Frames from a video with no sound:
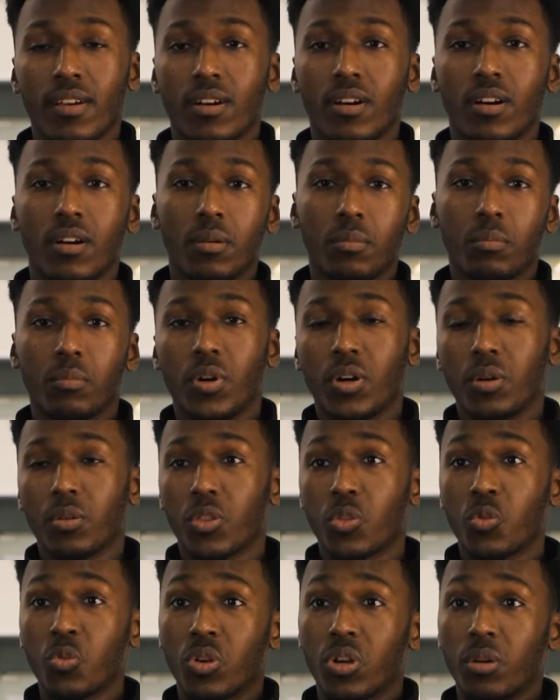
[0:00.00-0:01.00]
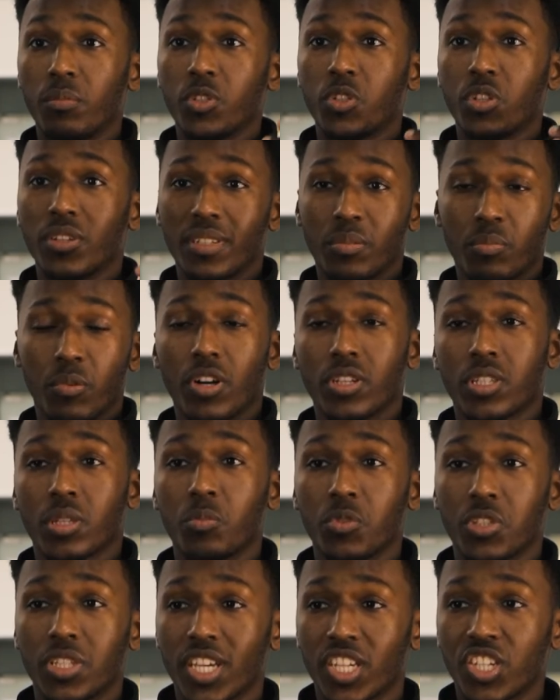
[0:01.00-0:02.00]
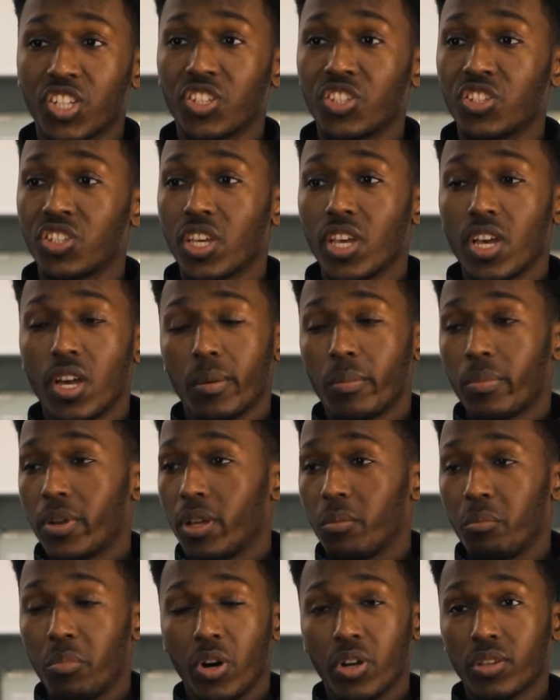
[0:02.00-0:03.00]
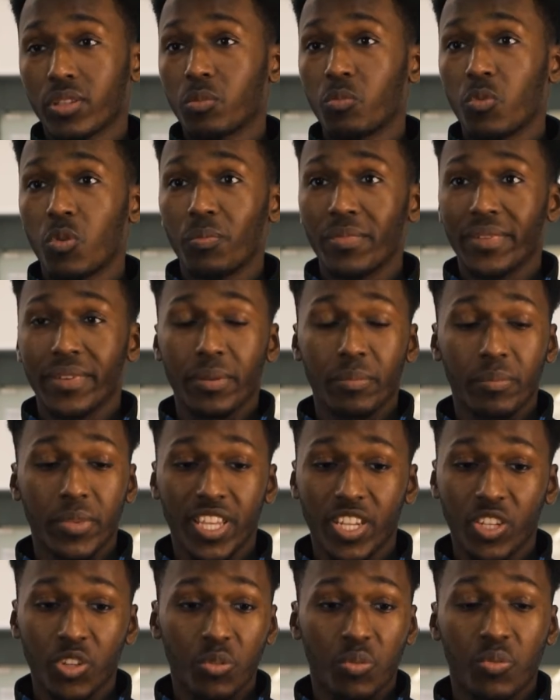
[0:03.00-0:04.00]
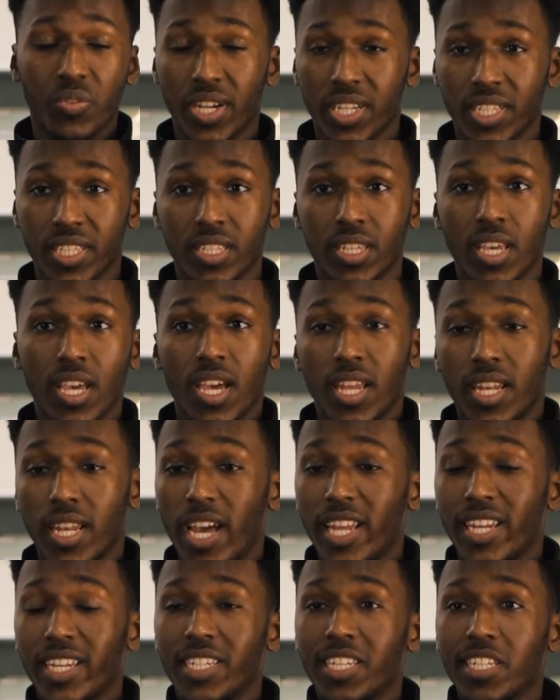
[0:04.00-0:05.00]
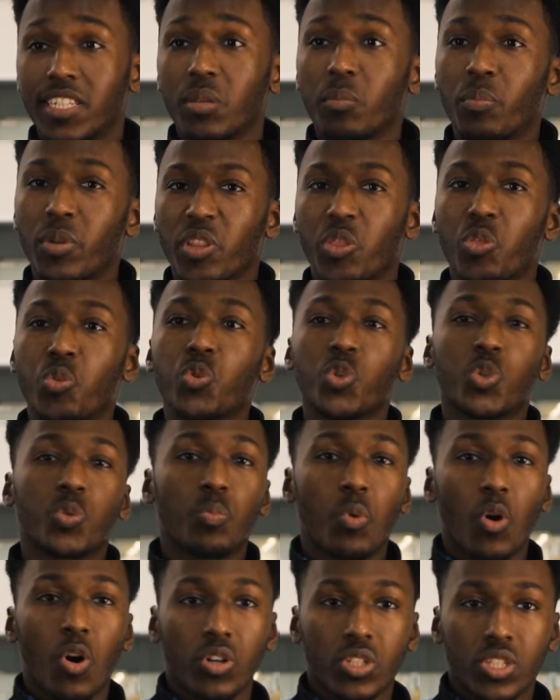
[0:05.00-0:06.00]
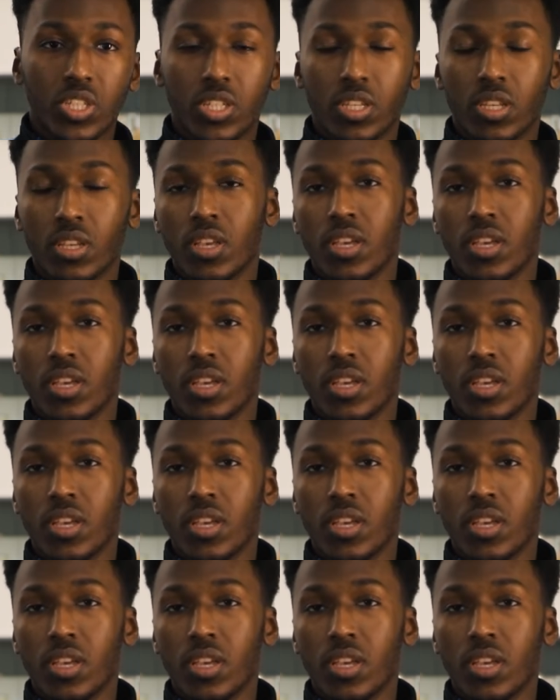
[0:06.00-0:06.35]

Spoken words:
But through coming to these basketball sessions, playing basketball, meeting new friends, learning discipline through sports,